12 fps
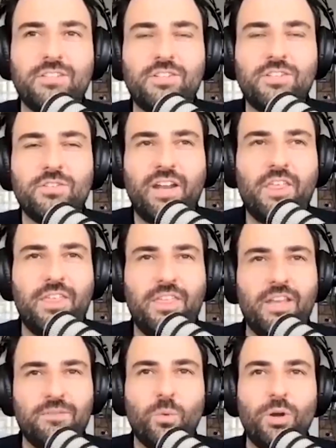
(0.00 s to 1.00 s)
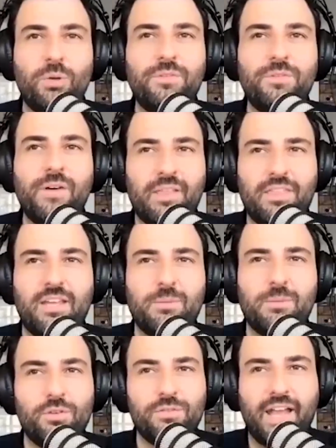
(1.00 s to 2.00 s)
is because when I think of a worm farm, I think
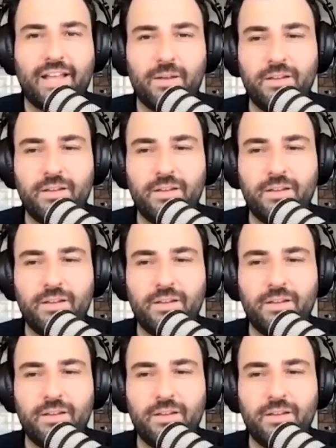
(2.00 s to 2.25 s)
more of like